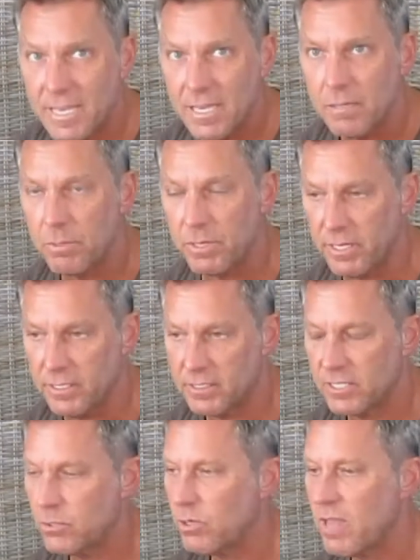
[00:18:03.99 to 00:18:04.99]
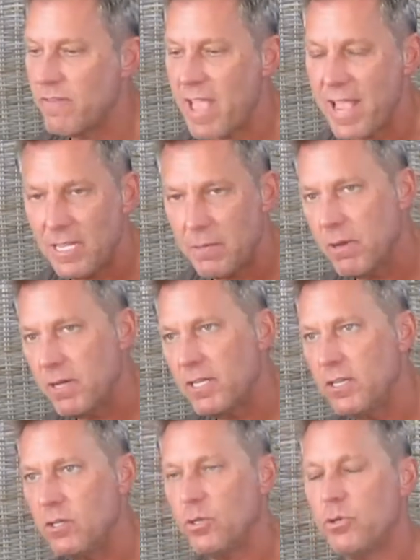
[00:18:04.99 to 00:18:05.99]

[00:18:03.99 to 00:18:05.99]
companies that don't have anybody